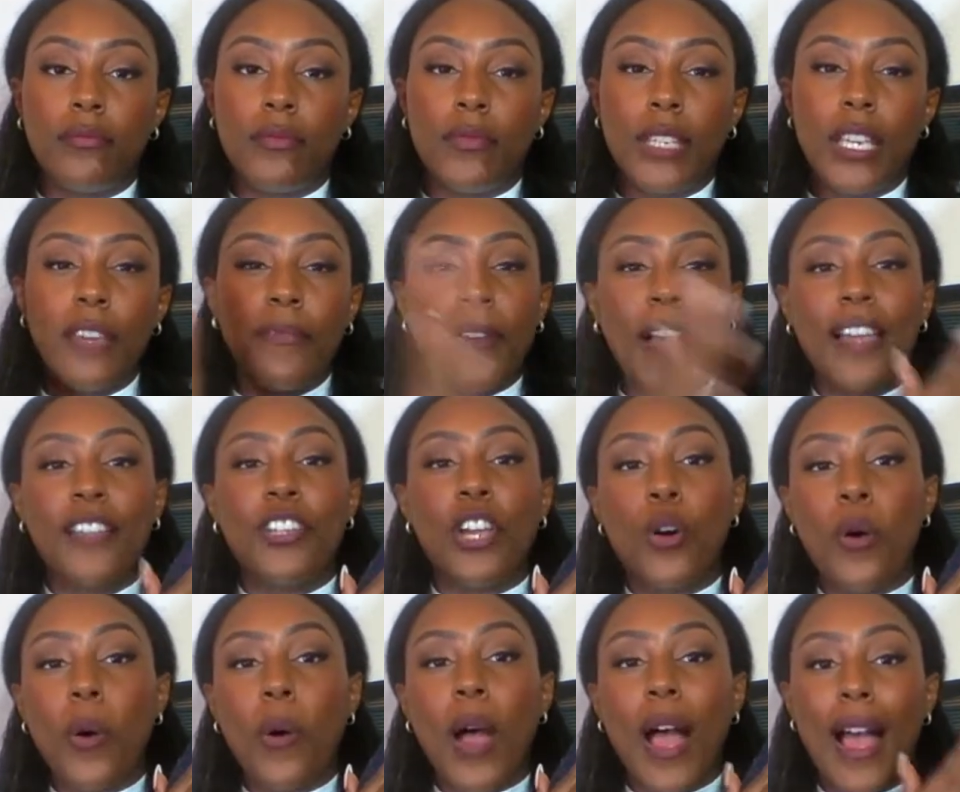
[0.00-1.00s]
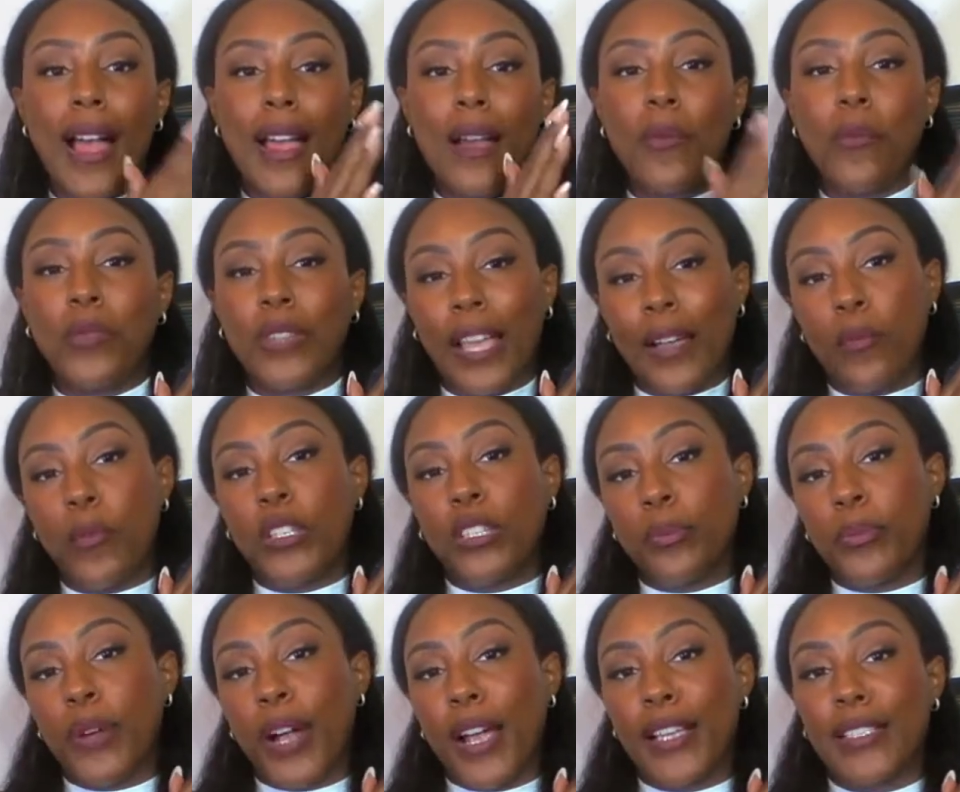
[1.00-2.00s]
if I know like what the
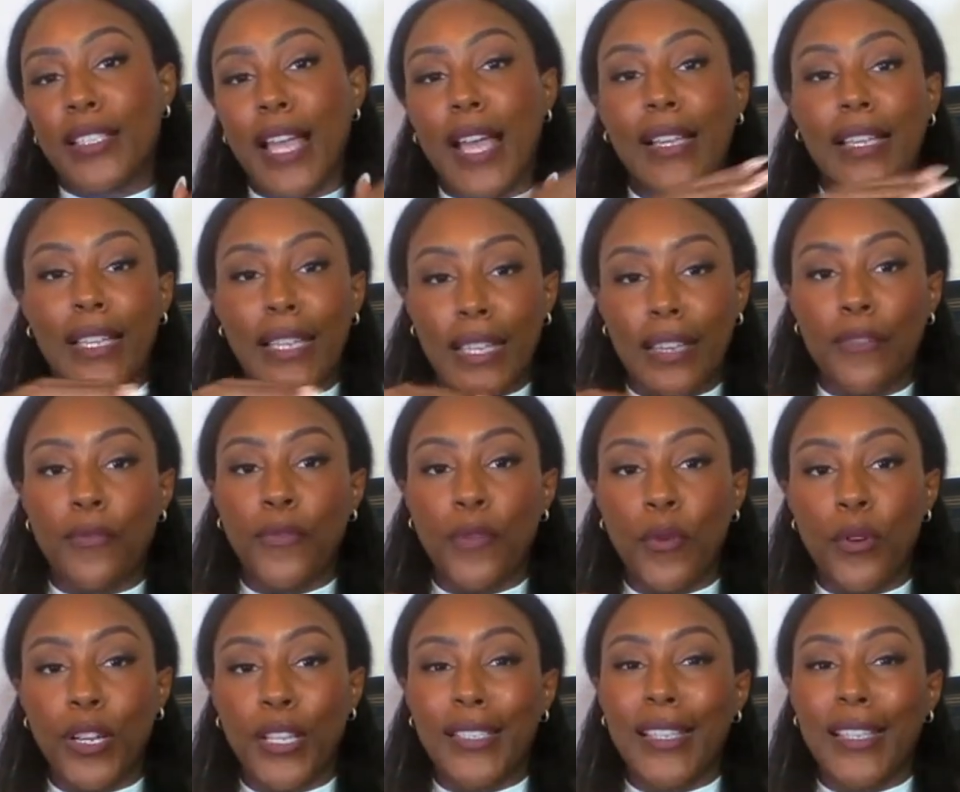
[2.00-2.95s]
price I could get for it,